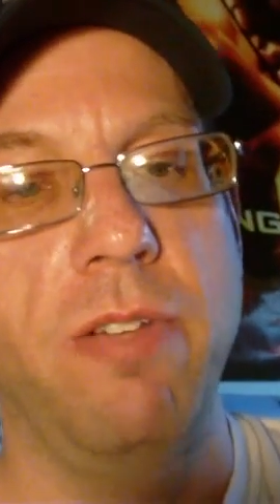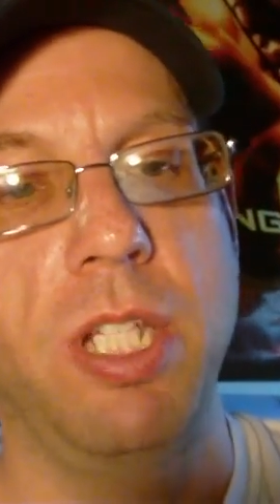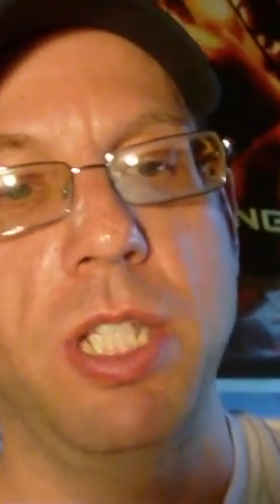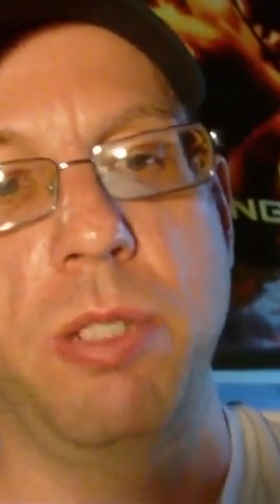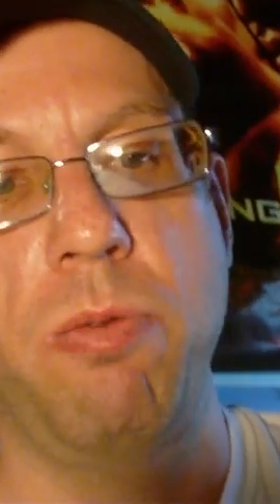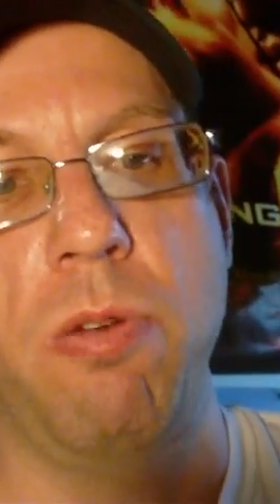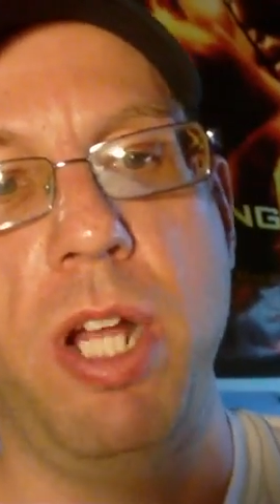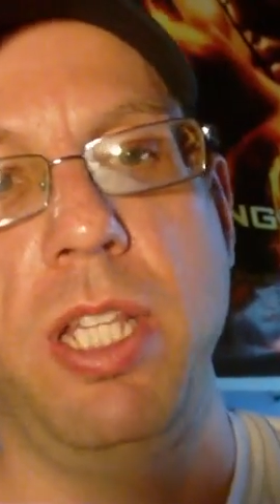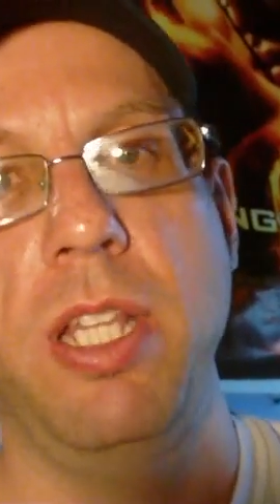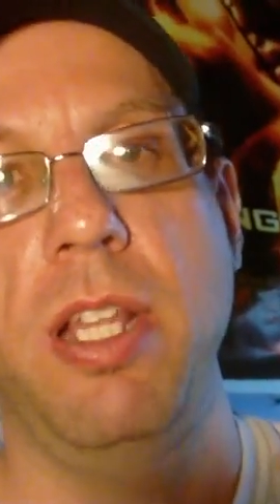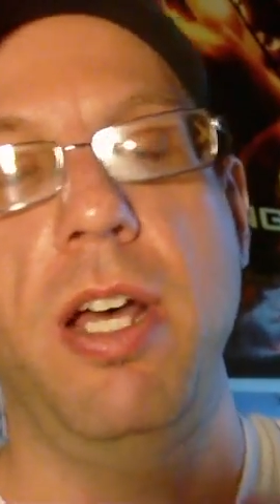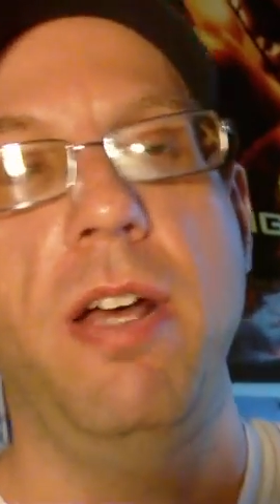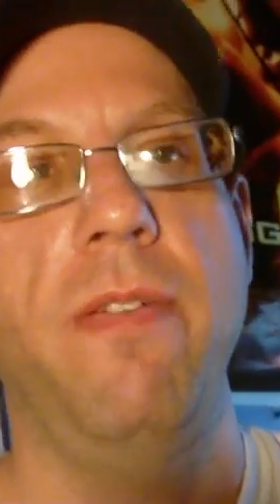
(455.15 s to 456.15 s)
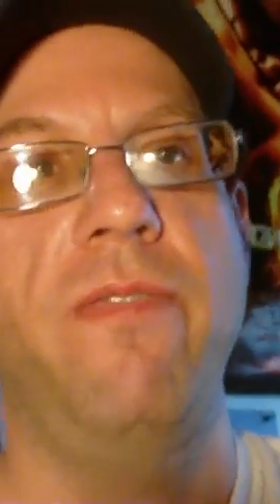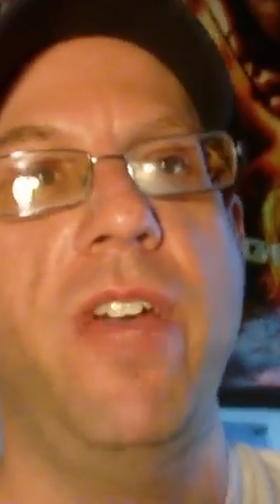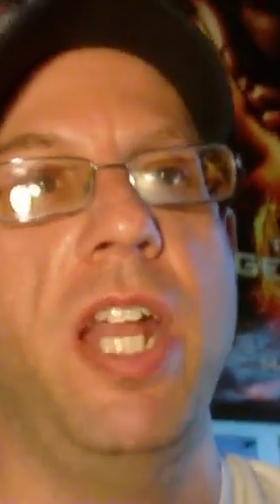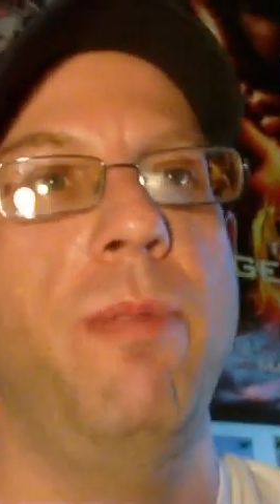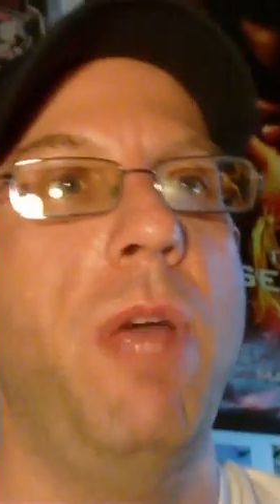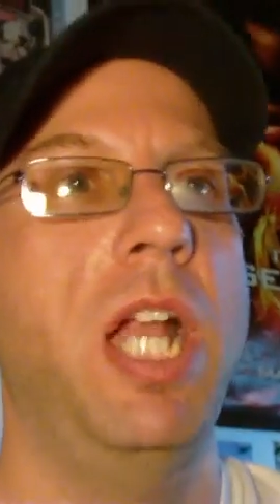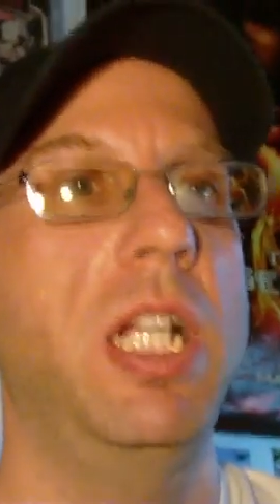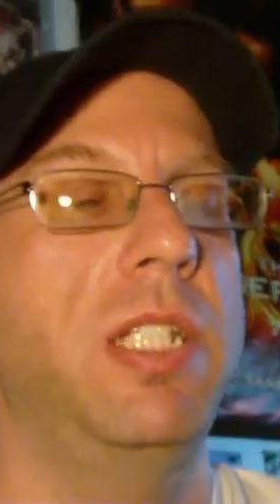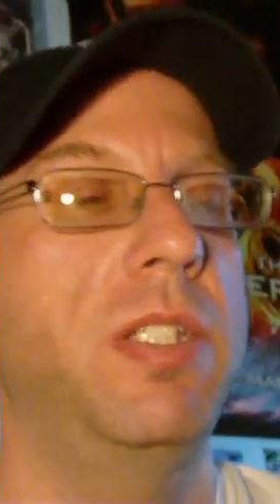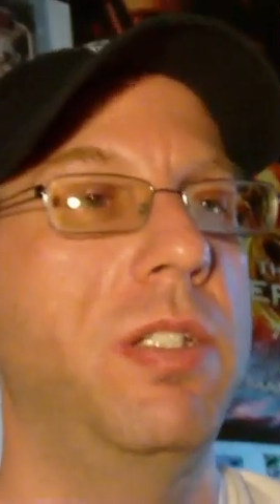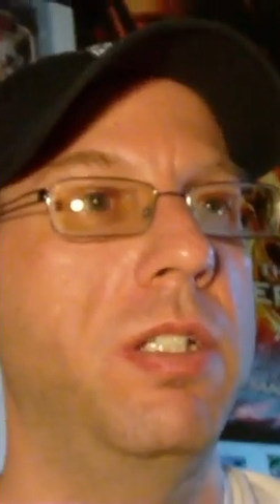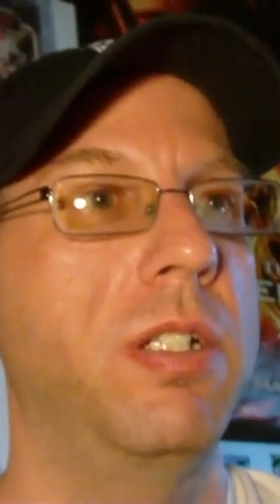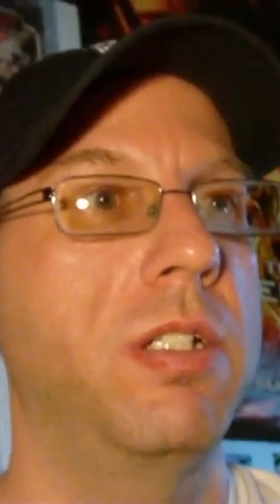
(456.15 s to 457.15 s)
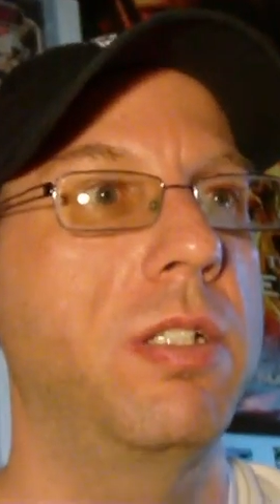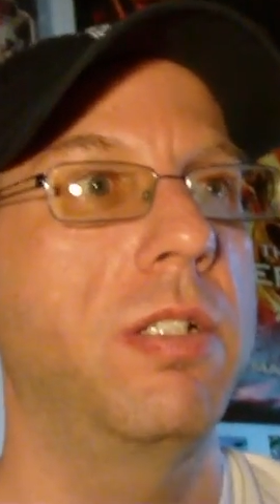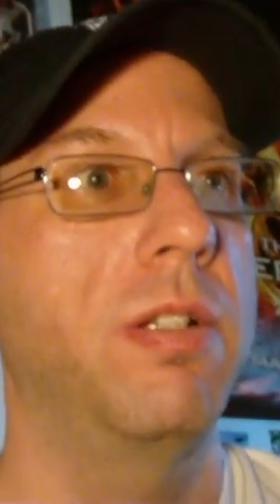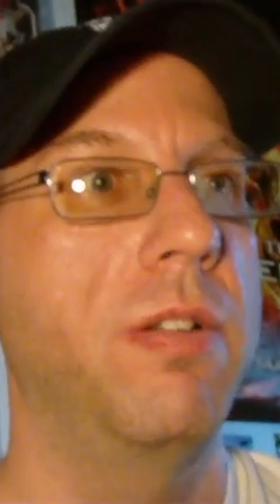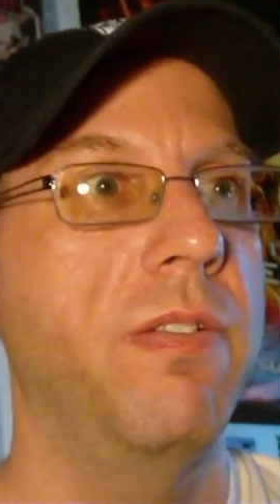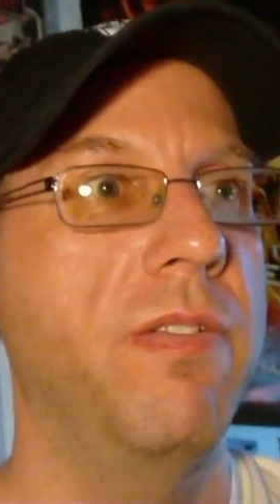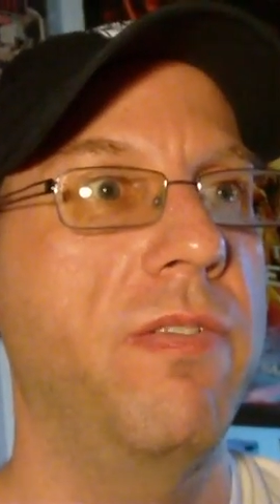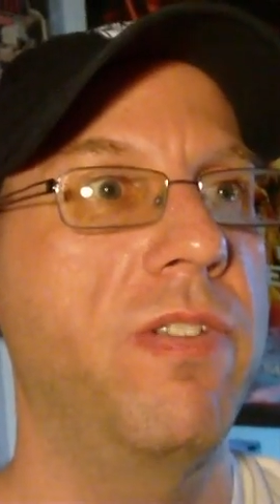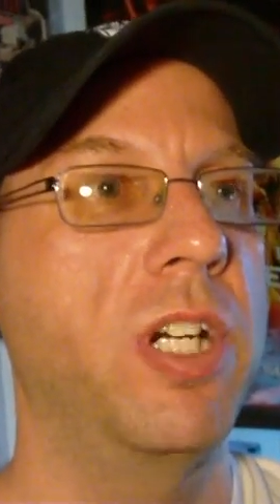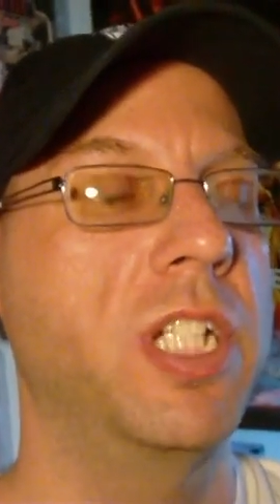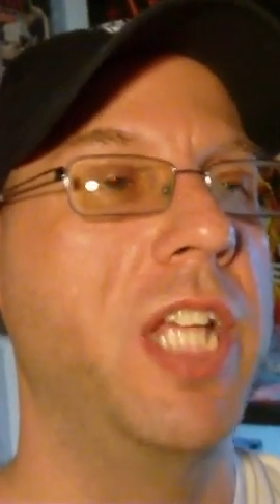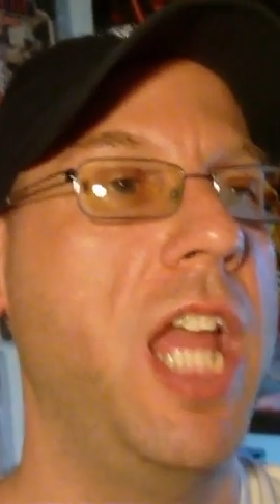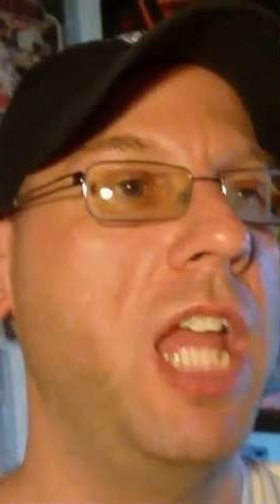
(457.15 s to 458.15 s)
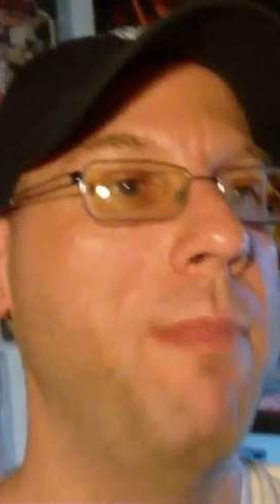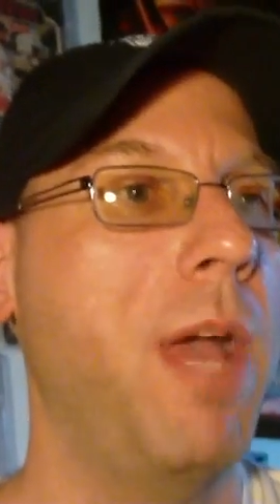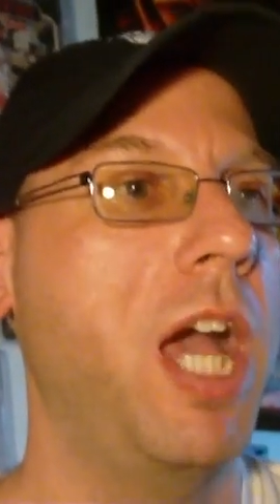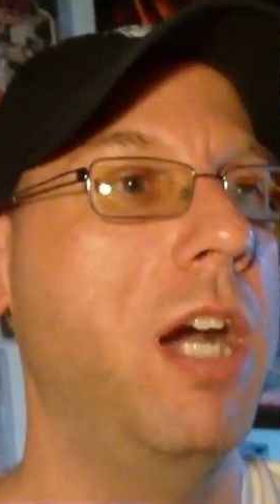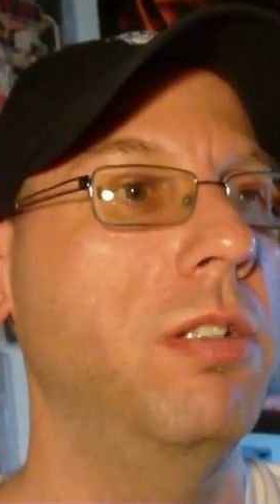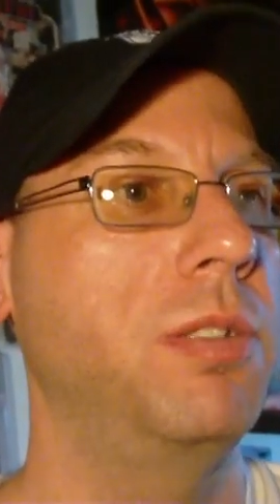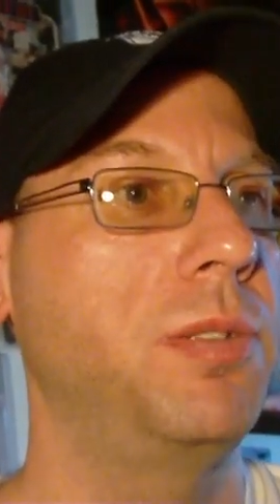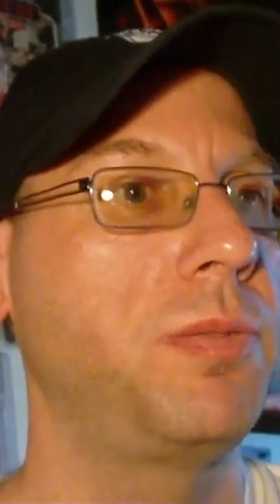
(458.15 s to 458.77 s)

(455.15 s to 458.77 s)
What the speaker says: This is when the Phantom Menace first came out,